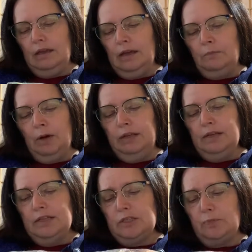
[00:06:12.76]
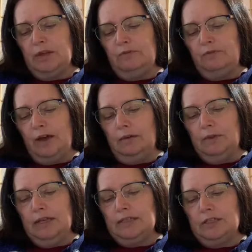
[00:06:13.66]
I'm probably going to spin it fine
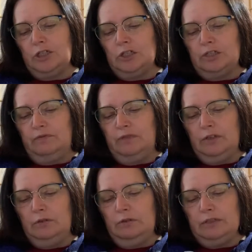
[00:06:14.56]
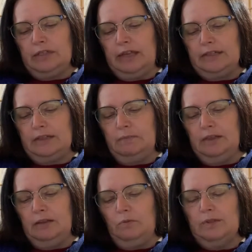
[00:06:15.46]
because it just feels like
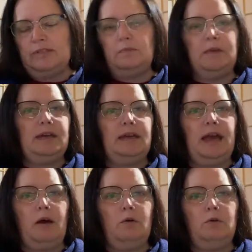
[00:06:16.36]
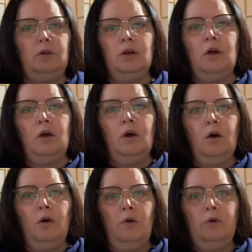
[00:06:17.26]
something that wants to be a cowl
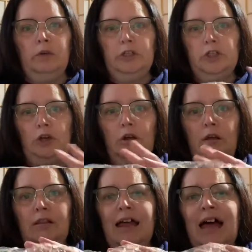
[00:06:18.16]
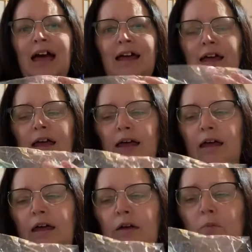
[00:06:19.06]
or a shawl.
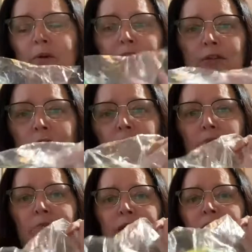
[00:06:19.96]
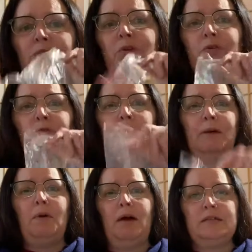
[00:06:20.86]
Uh, when I do when I do go through my
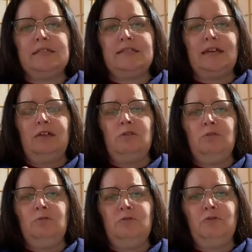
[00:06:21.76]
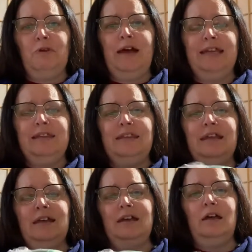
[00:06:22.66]
boxes, I do try and
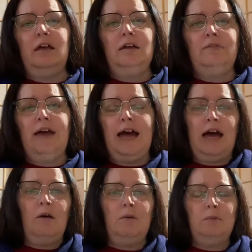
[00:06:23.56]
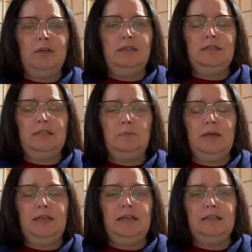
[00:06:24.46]
think of how I'm going to
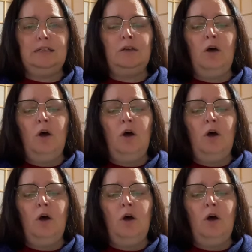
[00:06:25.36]
spin it